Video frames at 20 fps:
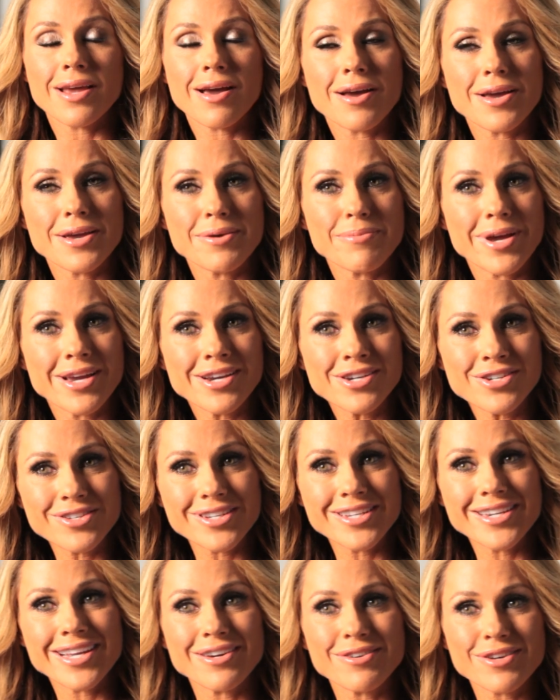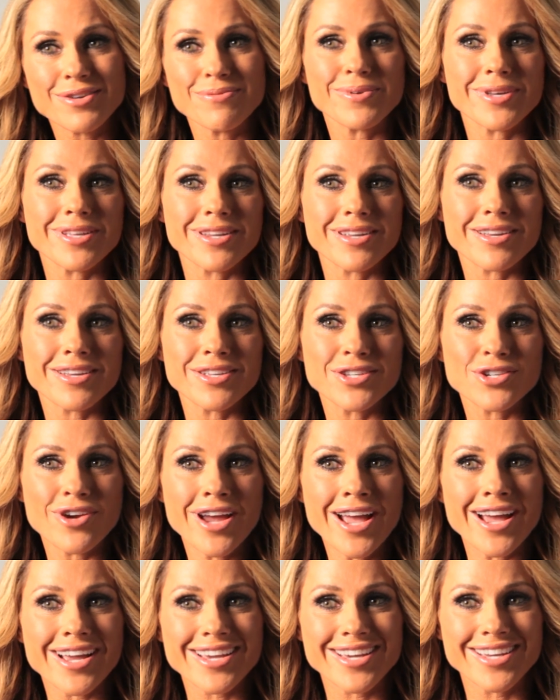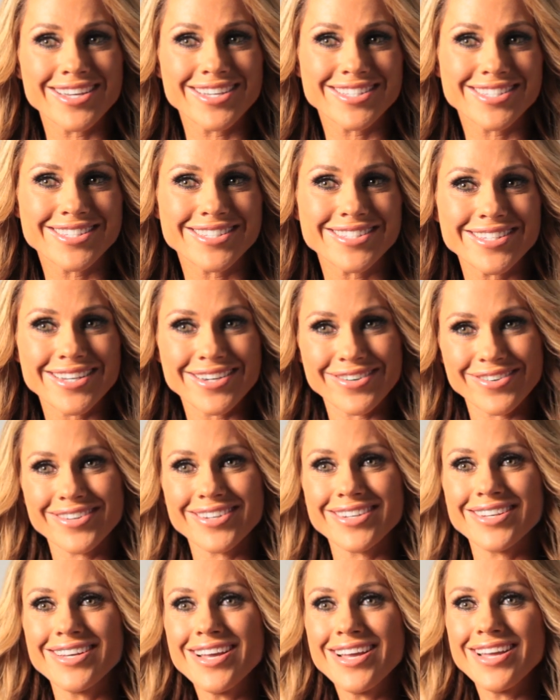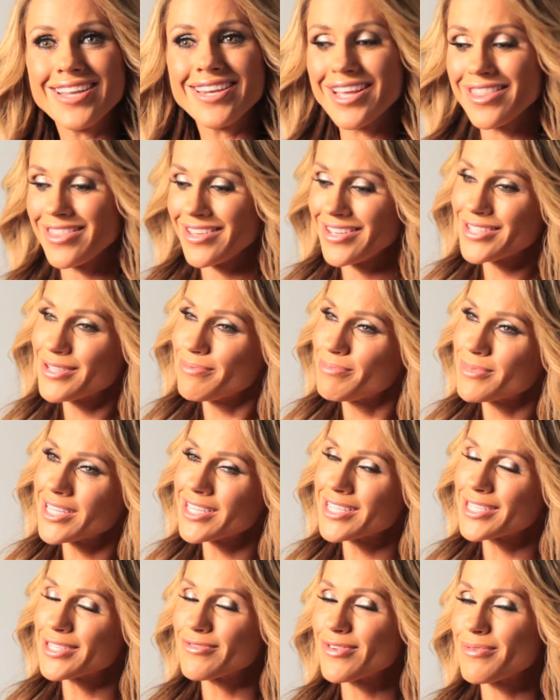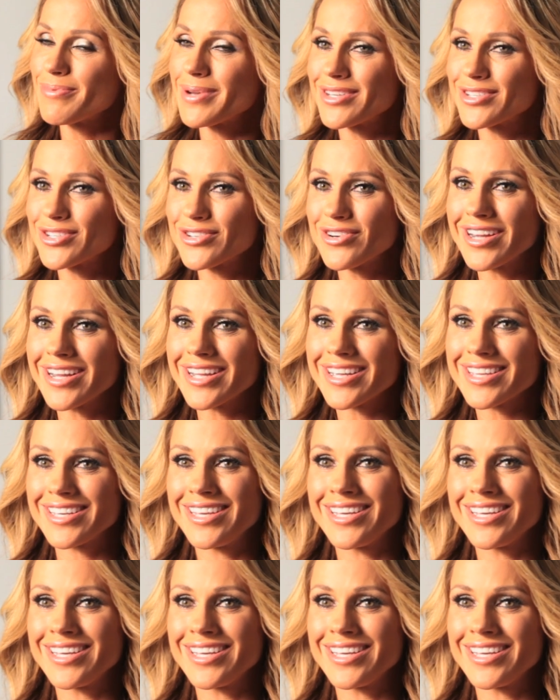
I am actually now competing in track. Really? So nothing subjective about track.